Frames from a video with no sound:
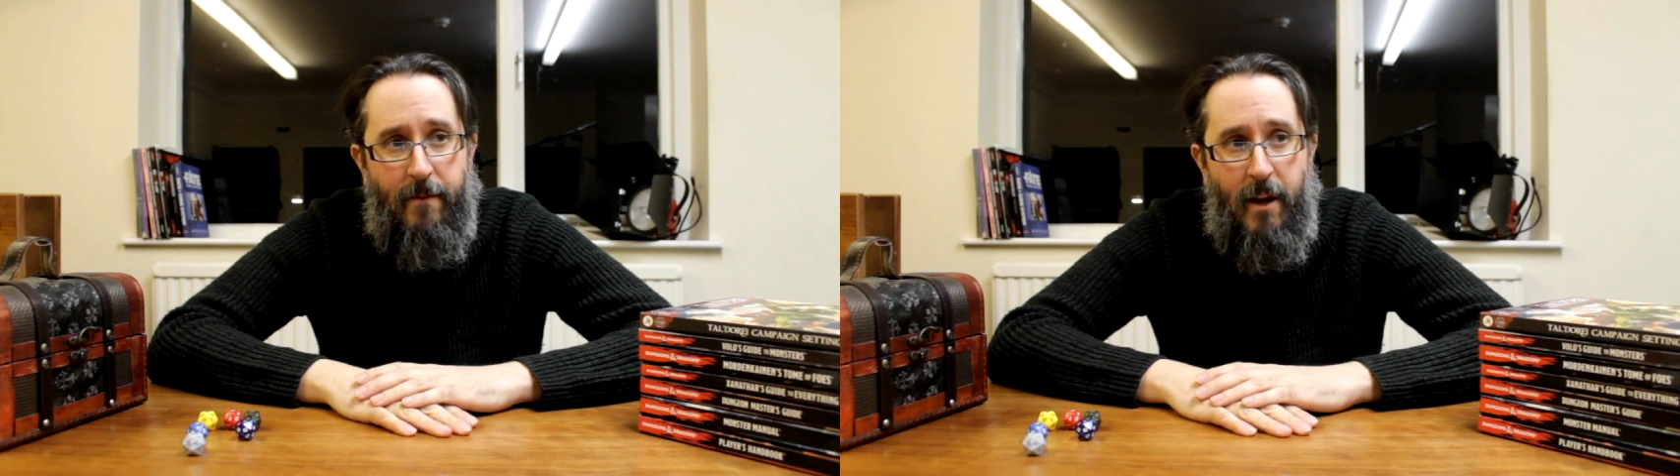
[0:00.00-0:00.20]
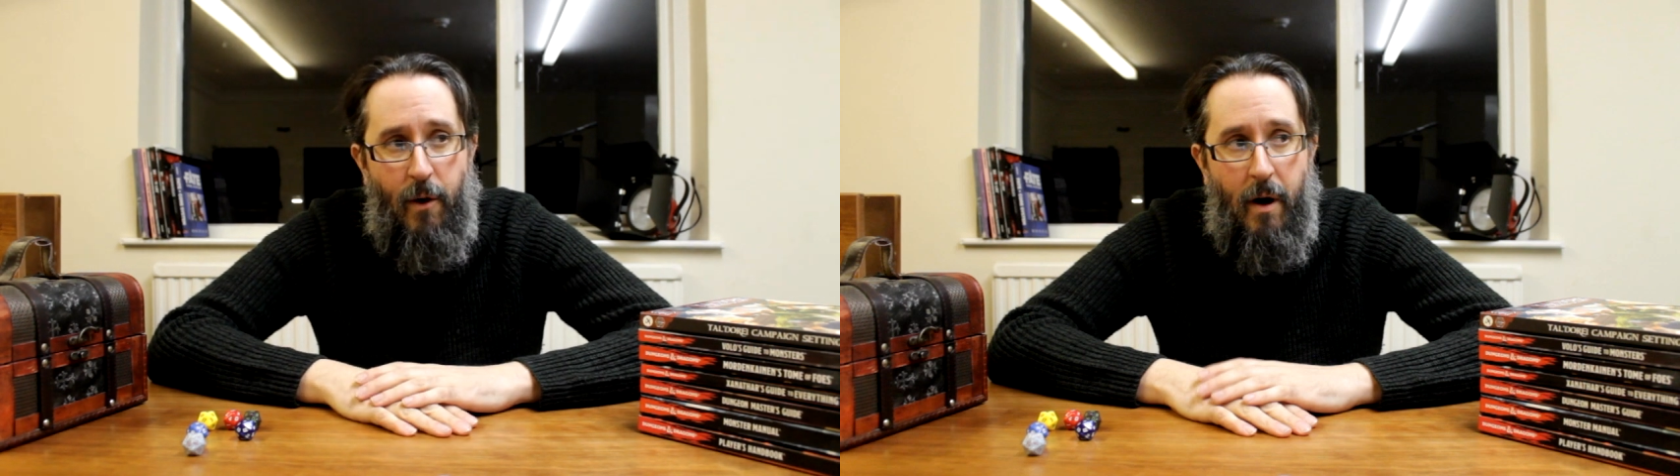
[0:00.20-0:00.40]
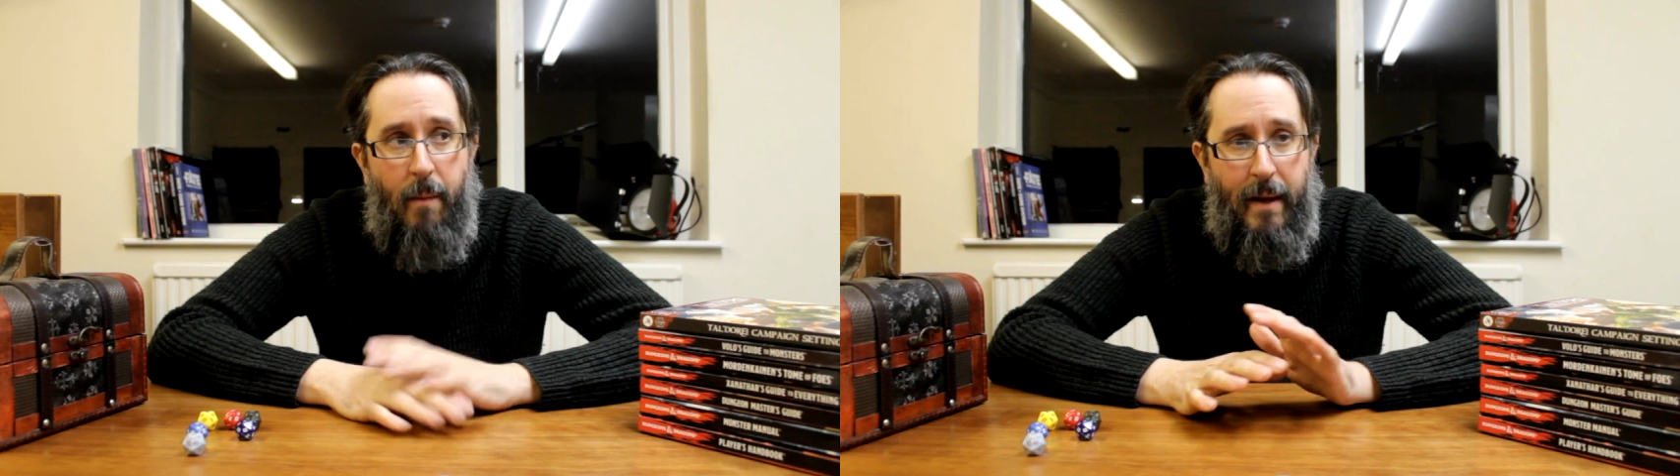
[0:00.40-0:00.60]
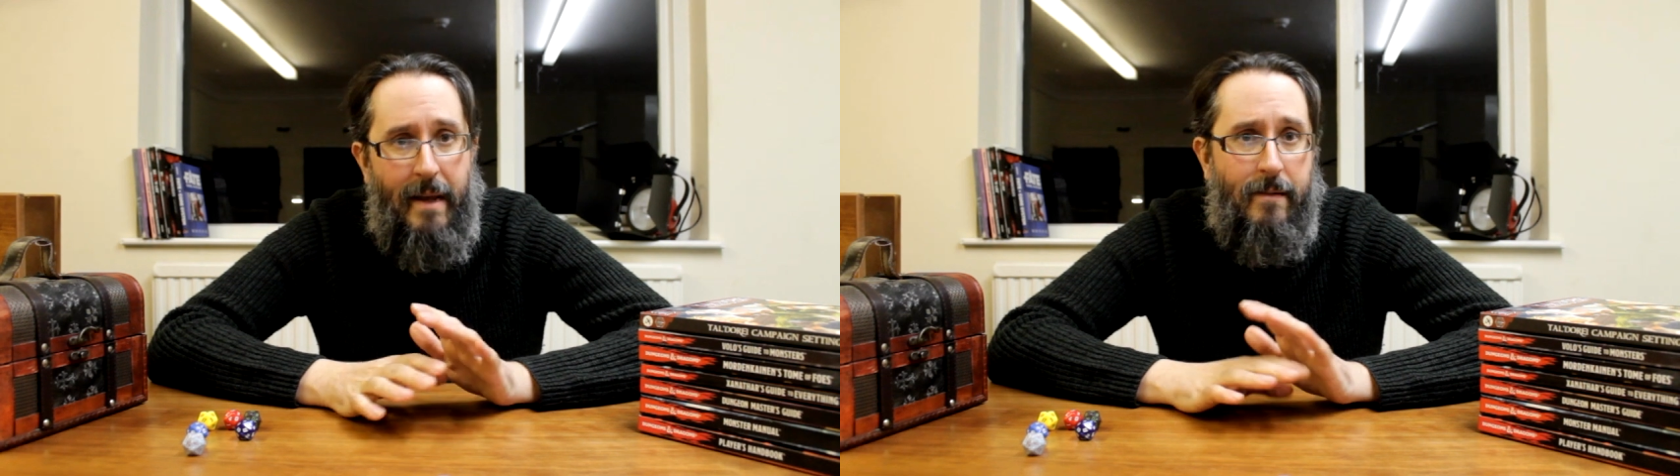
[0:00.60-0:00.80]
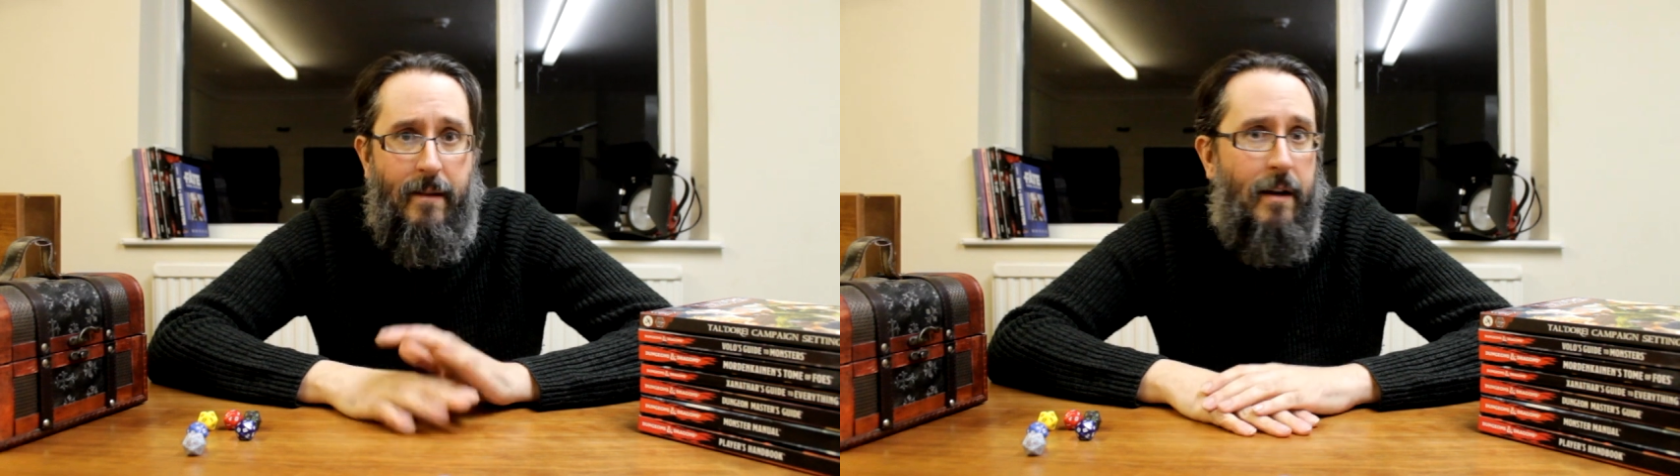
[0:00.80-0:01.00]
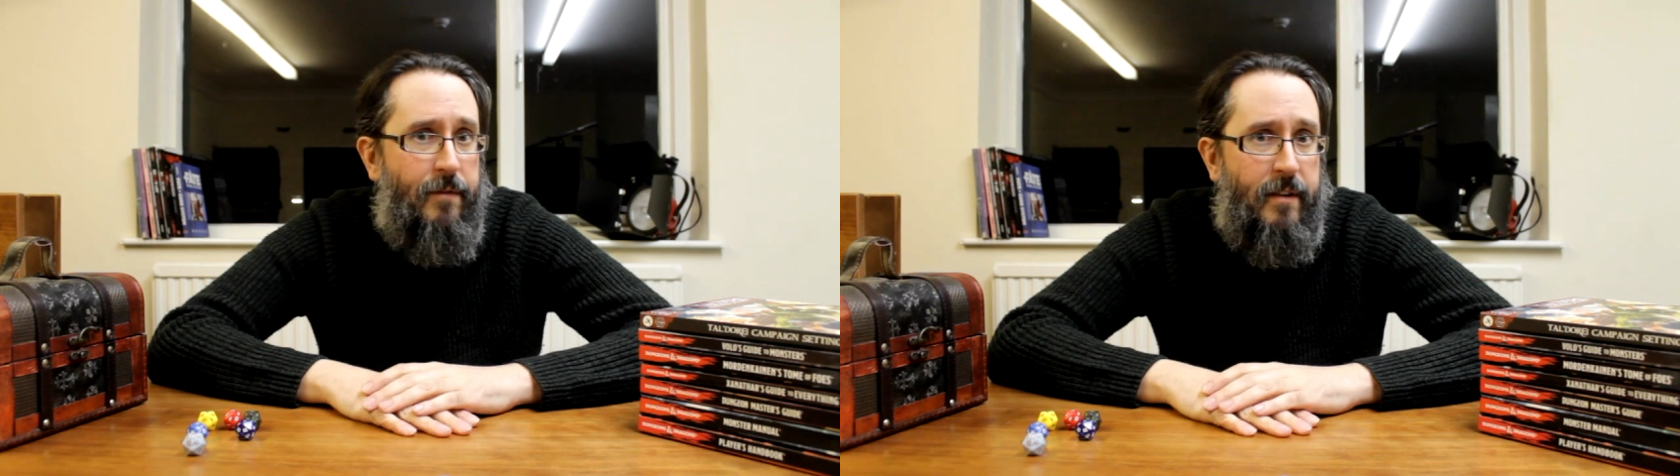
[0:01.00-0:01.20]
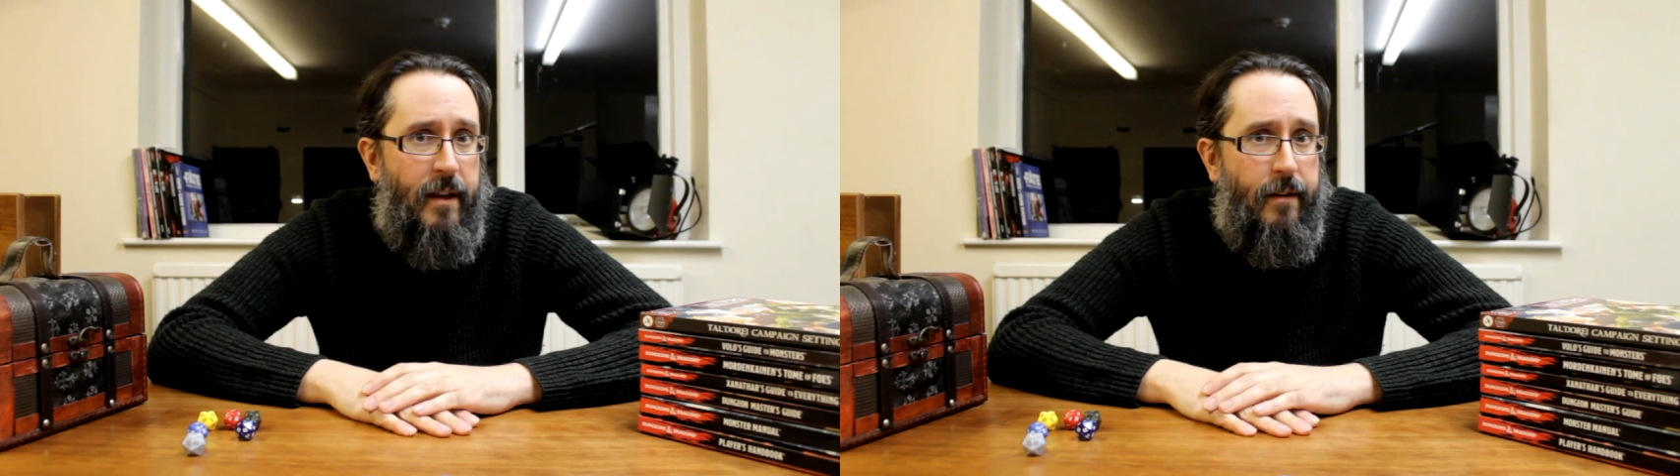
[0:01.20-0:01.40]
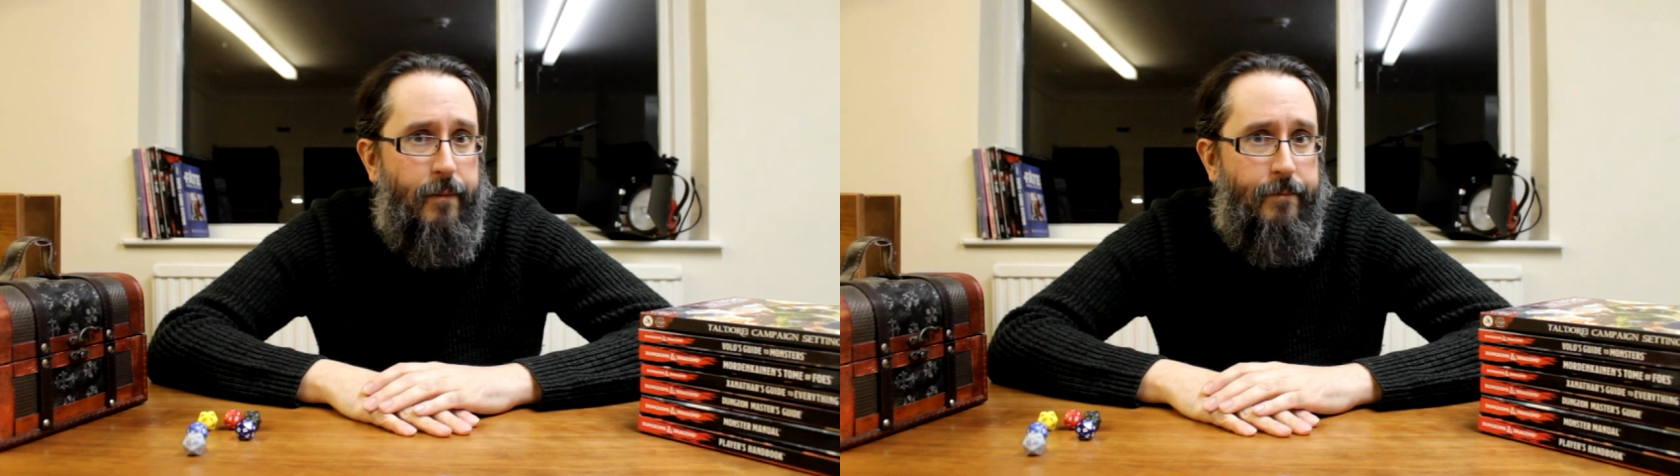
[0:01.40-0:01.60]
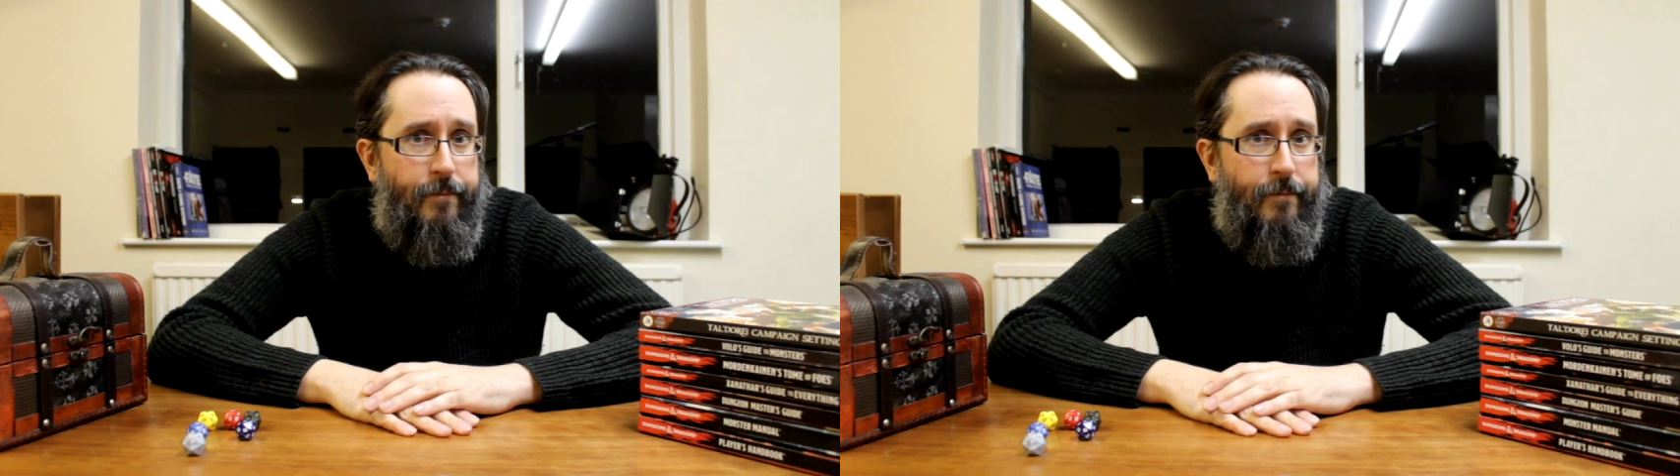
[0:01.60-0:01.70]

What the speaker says: video appears to have set.